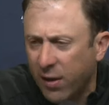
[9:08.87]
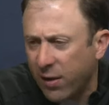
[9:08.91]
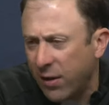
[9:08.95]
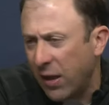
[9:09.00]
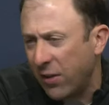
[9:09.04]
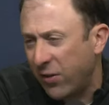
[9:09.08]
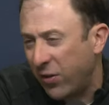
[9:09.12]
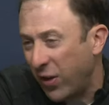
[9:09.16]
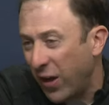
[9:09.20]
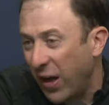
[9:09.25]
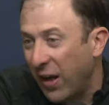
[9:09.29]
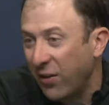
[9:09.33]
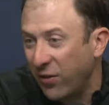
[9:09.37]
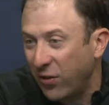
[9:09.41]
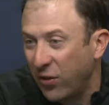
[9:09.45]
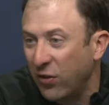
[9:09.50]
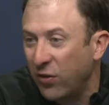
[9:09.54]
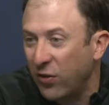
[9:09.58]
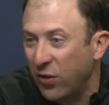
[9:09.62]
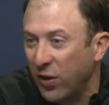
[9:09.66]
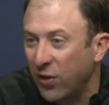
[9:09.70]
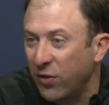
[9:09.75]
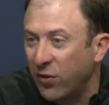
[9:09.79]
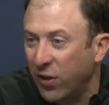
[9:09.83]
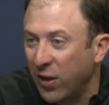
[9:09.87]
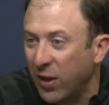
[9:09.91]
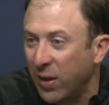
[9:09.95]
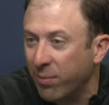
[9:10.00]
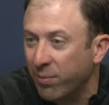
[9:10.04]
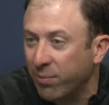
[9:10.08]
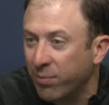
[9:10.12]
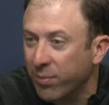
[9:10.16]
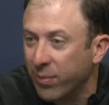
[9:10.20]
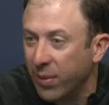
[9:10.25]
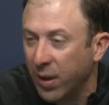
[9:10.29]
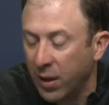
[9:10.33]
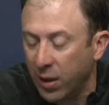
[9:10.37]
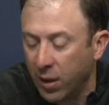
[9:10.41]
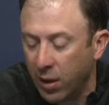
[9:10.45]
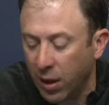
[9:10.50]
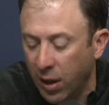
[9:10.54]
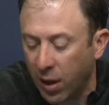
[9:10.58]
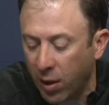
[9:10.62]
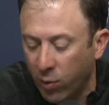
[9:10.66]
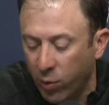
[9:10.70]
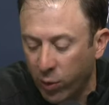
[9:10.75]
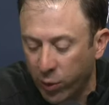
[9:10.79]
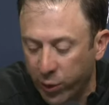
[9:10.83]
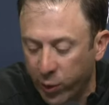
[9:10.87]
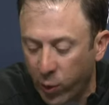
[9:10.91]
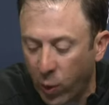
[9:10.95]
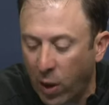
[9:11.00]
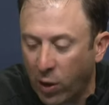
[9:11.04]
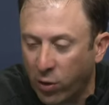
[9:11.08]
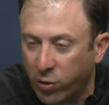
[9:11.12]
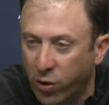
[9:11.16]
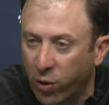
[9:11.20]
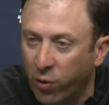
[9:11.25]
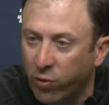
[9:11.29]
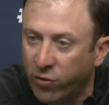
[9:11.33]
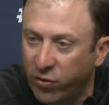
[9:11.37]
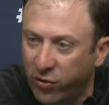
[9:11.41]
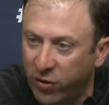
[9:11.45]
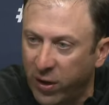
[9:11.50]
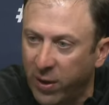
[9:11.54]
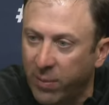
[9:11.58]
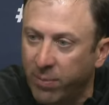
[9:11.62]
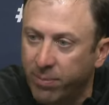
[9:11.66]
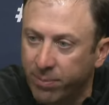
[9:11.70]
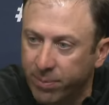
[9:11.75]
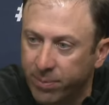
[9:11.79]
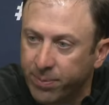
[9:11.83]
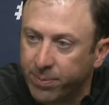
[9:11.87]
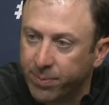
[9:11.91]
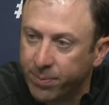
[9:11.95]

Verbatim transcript: that's an ACC team and a really well-coached team.